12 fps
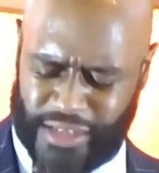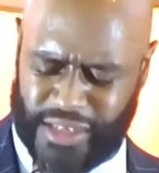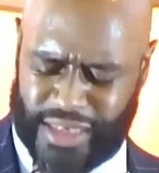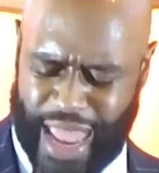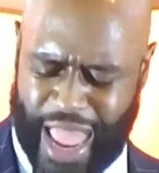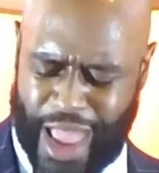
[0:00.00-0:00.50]

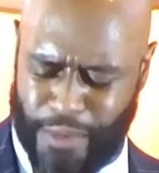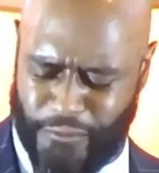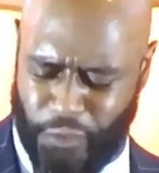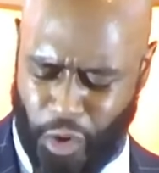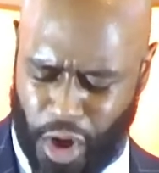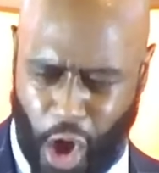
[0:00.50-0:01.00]
Who can
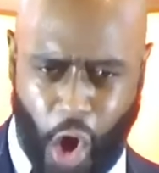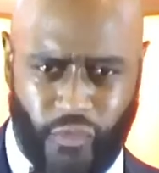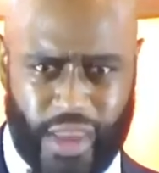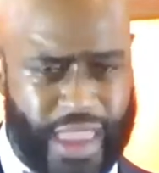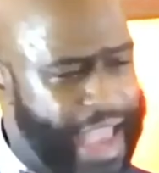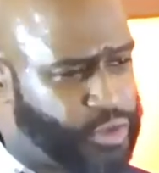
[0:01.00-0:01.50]
stand
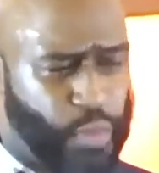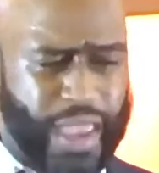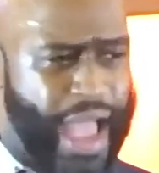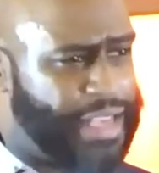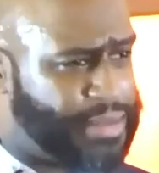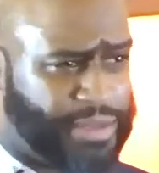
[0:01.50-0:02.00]
before COVID?
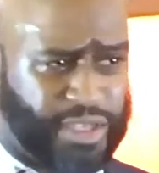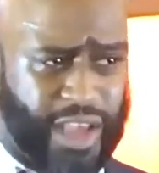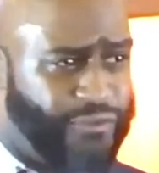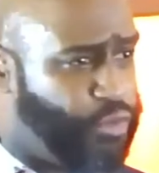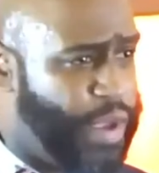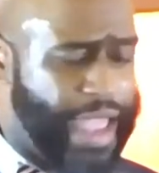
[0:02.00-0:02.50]
Yes, we
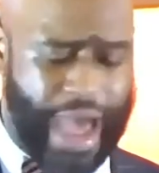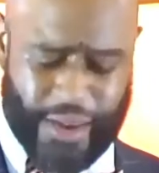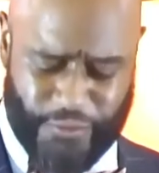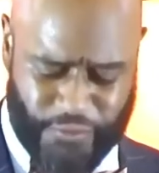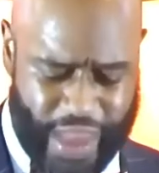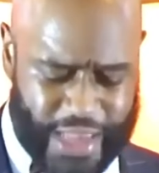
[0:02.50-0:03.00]
got some stuff
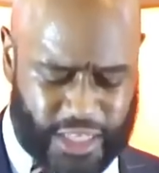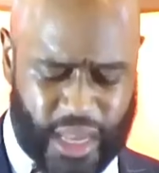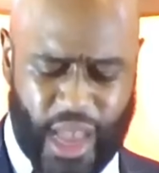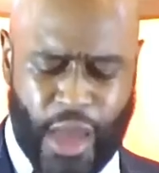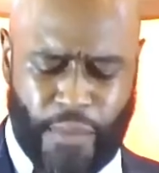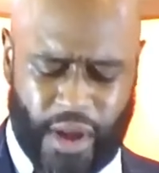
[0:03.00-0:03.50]
we got to
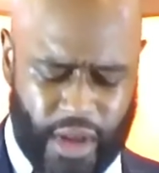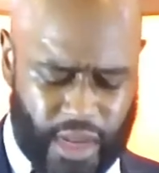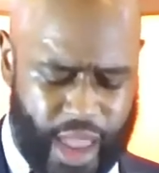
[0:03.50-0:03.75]
face,